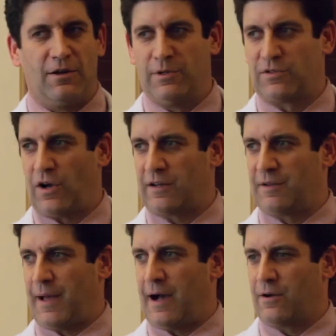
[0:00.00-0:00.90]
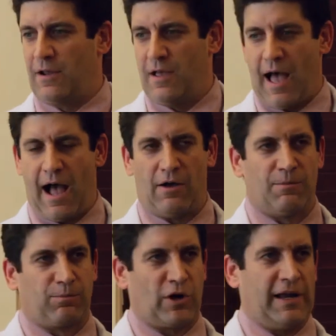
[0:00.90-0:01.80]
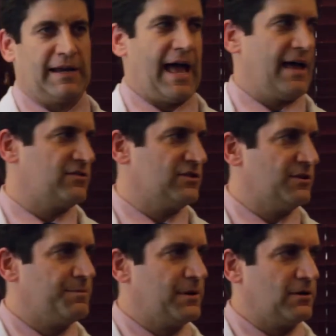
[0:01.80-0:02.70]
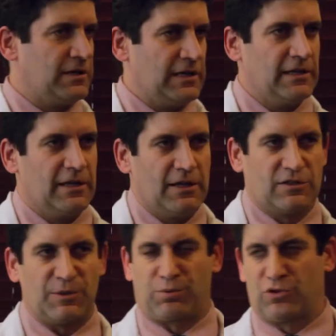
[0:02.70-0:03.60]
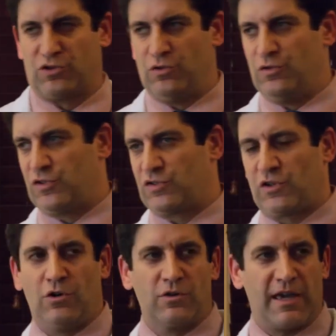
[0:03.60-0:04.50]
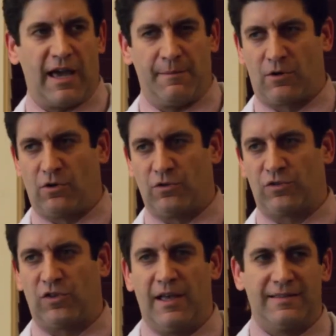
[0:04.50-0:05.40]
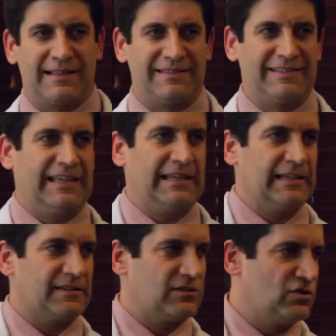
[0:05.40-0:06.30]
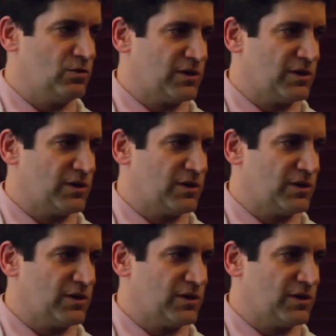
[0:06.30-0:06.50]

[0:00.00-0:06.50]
We talked about how the brain has the ability to produce its own chemicals that lead it to